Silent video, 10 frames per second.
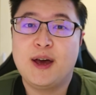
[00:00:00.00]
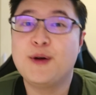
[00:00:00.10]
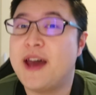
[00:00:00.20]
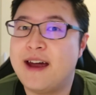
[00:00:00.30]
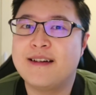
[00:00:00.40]

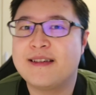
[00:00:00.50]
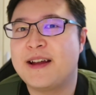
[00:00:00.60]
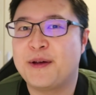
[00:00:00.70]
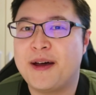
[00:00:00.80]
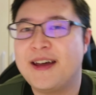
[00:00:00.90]
who cares
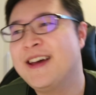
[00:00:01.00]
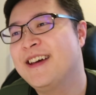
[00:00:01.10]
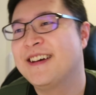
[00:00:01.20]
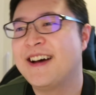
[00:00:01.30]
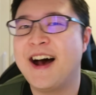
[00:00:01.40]
anyway?
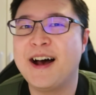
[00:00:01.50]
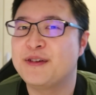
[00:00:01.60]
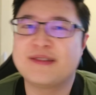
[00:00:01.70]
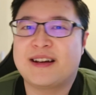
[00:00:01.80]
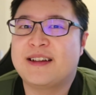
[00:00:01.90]

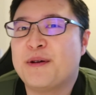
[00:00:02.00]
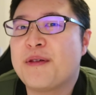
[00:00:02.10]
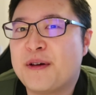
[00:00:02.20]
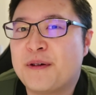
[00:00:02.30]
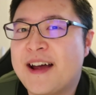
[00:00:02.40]
You just gotta deal
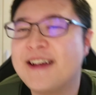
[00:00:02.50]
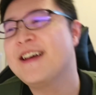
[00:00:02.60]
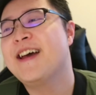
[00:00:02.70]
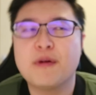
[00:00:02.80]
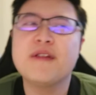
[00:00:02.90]
with it, right?
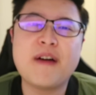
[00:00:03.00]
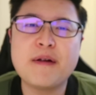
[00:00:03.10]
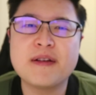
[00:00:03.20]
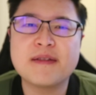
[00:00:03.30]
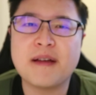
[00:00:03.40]

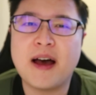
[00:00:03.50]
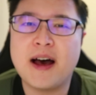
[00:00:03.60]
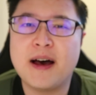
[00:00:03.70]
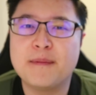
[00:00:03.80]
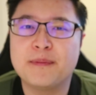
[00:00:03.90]
Coronavirus,
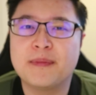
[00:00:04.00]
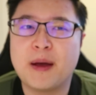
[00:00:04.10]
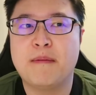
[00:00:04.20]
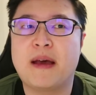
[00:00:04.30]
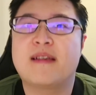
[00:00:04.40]

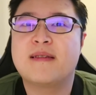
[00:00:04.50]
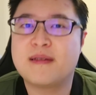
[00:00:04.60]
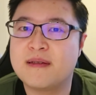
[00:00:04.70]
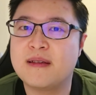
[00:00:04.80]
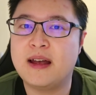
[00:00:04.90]
it
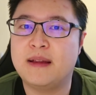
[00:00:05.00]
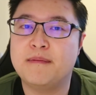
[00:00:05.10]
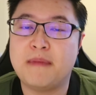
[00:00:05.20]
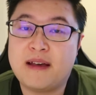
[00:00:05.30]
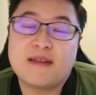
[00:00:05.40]

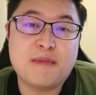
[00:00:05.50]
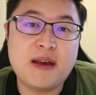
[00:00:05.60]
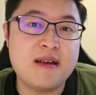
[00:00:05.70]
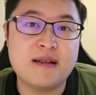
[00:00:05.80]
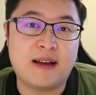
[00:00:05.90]
makes
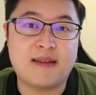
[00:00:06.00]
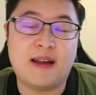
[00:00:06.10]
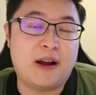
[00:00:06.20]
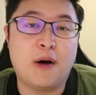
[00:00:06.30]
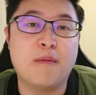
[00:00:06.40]
me
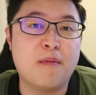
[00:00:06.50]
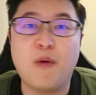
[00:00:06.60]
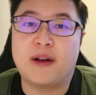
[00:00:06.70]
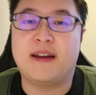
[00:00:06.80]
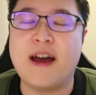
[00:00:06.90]
stay at home
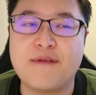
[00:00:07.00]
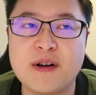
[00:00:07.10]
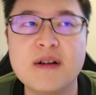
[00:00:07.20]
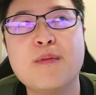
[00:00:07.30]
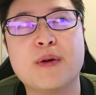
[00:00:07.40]
more than
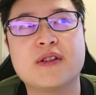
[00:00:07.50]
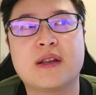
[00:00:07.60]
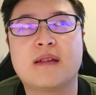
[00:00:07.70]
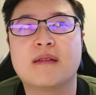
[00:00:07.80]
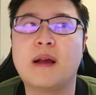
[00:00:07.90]
ever, which
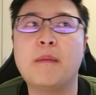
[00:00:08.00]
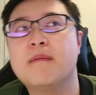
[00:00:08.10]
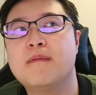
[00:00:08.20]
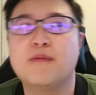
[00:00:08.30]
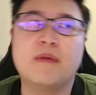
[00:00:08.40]

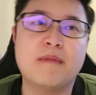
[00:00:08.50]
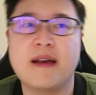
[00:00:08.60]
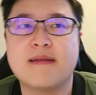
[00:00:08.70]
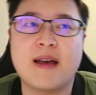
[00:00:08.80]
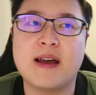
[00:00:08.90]
some
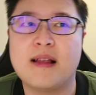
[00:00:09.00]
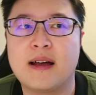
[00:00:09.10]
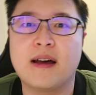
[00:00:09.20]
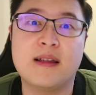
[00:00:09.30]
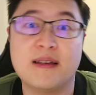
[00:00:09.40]
may say
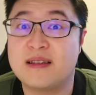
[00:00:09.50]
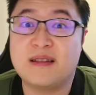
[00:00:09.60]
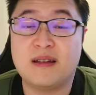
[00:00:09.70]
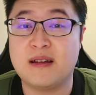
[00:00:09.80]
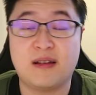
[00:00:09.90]
this
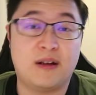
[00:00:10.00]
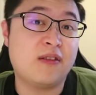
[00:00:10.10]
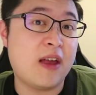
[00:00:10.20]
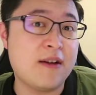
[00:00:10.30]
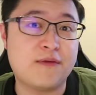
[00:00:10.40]
is a
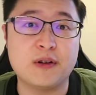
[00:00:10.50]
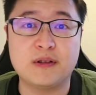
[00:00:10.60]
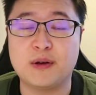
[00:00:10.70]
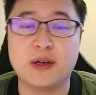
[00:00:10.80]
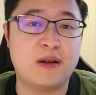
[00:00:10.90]
good thing for
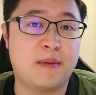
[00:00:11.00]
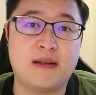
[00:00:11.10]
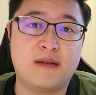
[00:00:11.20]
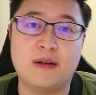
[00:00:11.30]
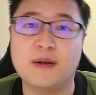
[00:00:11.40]
doing YouTube
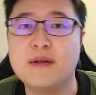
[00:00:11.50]
because